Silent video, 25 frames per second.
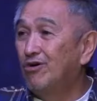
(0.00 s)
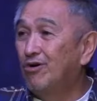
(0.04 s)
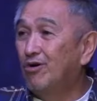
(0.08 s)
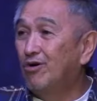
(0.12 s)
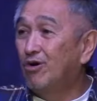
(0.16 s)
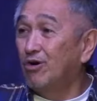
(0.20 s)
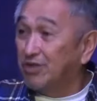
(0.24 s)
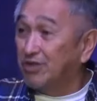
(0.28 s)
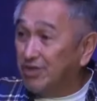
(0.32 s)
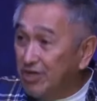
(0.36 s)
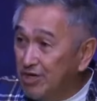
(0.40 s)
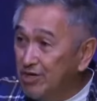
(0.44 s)

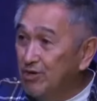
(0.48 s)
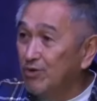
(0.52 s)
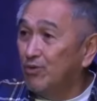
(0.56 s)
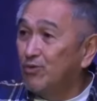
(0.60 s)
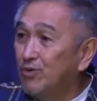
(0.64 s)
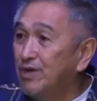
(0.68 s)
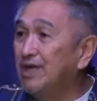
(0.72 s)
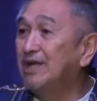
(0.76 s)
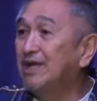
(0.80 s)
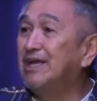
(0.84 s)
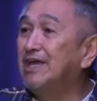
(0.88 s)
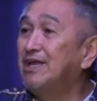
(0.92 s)
Or do you
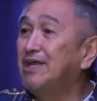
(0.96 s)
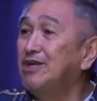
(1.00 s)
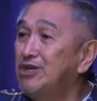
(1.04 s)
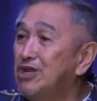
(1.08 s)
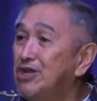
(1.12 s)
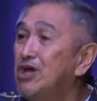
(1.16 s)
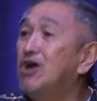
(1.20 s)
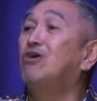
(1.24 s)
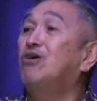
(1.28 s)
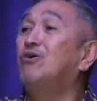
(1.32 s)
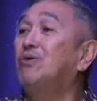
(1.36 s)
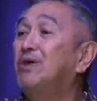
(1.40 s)
really
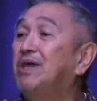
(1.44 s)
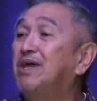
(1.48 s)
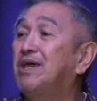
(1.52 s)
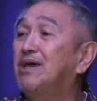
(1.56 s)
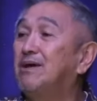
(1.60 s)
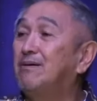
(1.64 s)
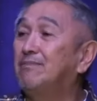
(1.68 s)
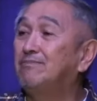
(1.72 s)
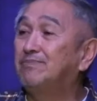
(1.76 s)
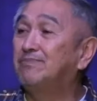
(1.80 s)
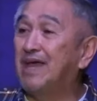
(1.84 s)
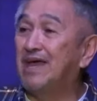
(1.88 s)
know
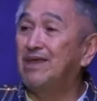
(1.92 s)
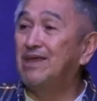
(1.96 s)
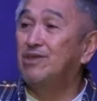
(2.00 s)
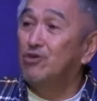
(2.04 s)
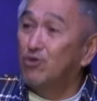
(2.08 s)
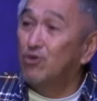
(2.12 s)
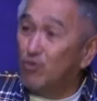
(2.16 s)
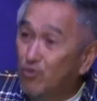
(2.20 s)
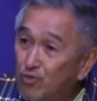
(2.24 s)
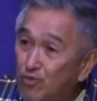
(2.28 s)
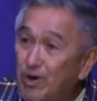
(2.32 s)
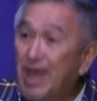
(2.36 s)
him that
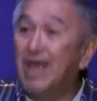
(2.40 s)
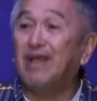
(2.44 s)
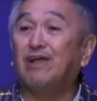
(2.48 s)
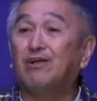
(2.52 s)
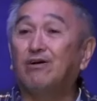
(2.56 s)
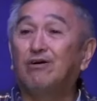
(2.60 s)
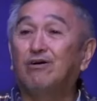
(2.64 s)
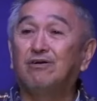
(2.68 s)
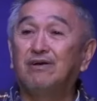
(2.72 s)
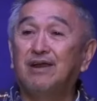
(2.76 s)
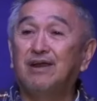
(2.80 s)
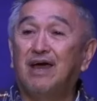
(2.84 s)
you
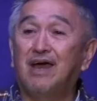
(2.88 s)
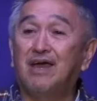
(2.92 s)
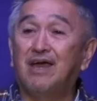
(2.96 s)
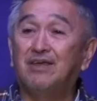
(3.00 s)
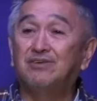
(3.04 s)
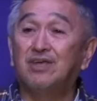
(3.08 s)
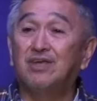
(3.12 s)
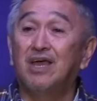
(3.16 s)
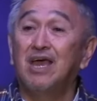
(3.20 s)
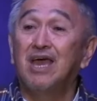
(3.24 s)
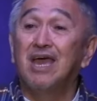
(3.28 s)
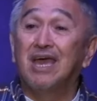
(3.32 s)

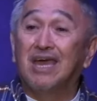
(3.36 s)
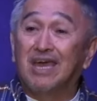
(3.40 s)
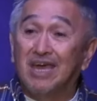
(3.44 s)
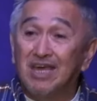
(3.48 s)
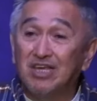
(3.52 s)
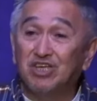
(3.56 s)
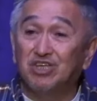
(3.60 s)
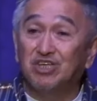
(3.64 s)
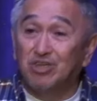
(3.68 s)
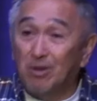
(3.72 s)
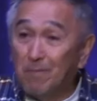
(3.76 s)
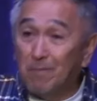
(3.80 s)
recognize
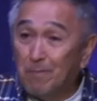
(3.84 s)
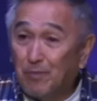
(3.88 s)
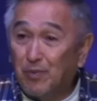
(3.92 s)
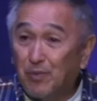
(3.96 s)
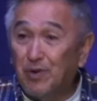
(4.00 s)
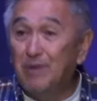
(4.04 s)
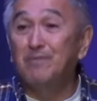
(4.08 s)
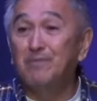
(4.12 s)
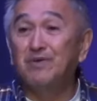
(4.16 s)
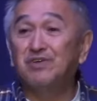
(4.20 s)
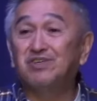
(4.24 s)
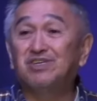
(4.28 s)
his
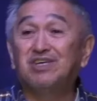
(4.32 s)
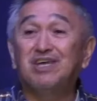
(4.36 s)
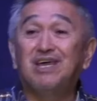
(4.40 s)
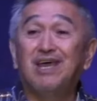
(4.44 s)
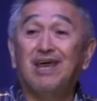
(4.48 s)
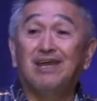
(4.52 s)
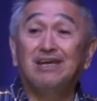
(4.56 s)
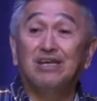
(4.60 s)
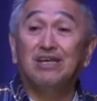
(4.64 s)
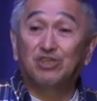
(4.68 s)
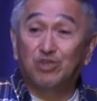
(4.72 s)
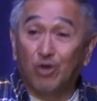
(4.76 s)
supremacy
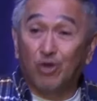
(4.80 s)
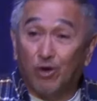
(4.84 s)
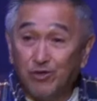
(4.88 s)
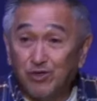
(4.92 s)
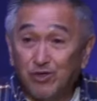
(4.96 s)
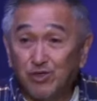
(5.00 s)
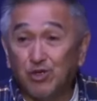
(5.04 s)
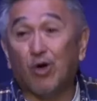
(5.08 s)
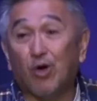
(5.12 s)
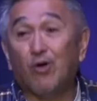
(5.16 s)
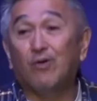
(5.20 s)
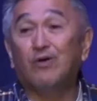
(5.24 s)
and his
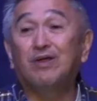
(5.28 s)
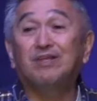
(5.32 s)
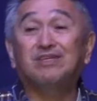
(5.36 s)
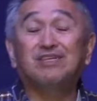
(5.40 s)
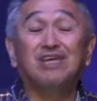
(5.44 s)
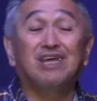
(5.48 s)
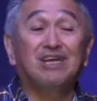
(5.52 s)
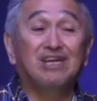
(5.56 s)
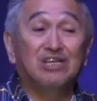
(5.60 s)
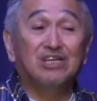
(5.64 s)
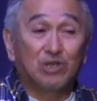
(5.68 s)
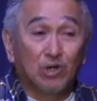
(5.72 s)
authority
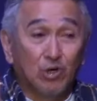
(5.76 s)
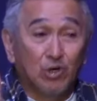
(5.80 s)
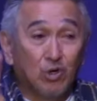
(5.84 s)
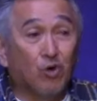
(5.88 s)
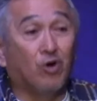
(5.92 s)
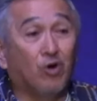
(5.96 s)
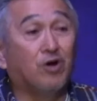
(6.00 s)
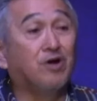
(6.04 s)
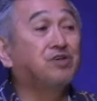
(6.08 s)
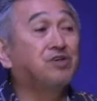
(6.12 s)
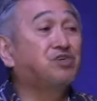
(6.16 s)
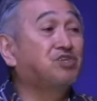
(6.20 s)
and his
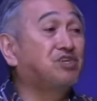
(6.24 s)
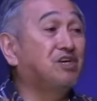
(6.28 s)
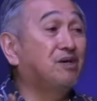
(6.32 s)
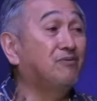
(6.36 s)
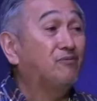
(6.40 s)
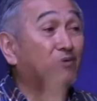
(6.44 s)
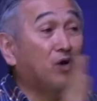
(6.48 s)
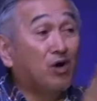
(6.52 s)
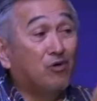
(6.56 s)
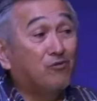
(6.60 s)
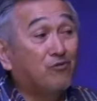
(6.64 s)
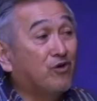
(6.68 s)
lordship
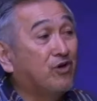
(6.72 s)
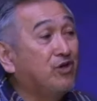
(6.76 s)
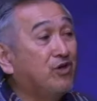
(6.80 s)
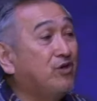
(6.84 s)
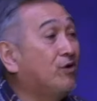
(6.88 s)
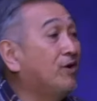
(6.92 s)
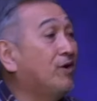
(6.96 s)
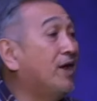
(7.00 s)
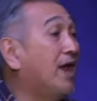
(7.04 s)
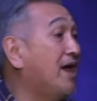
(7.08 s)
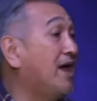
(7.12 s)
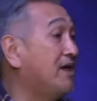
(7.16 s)
over
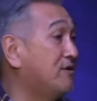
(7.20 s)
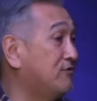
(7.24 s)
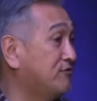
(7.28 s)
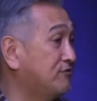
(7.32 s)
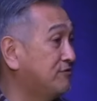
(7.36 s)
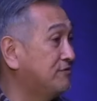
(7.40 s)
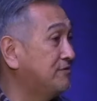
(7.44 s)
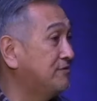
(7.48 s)
your life?